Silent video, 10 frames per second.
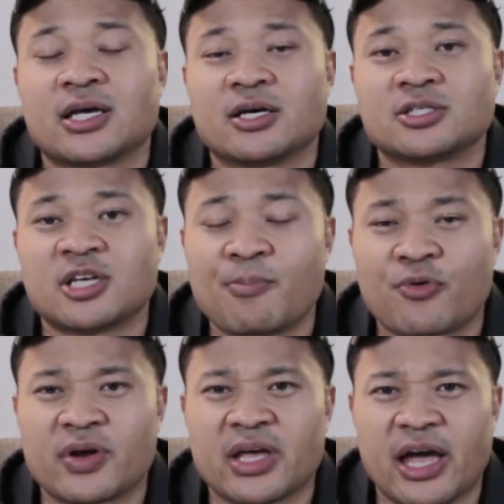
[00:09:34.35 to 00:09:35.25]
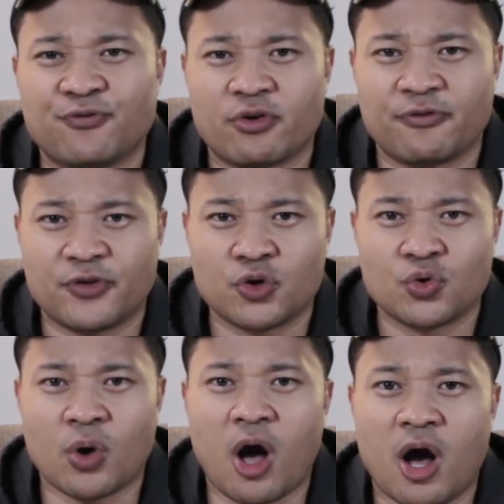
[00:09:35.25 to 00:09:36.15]
summary and
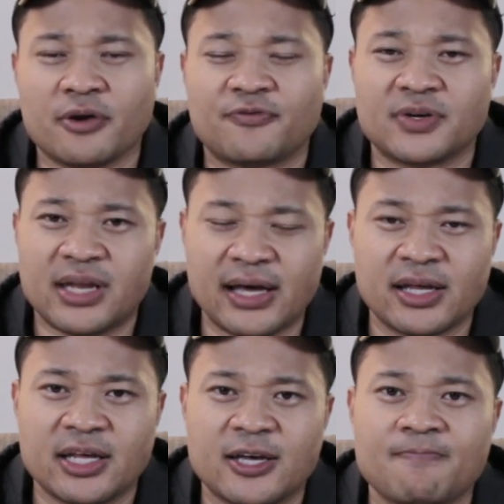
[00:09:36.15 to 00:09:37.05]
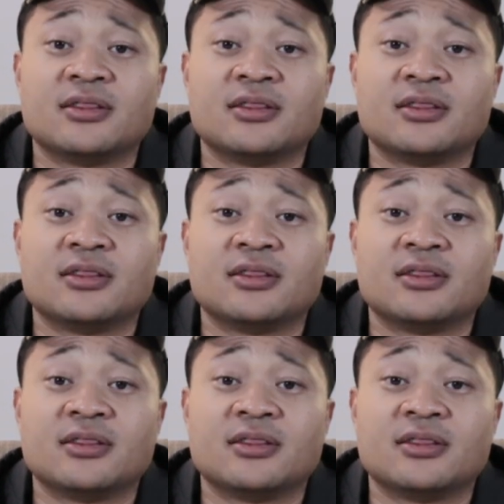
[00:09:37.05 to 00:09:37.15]
review on Fidelity.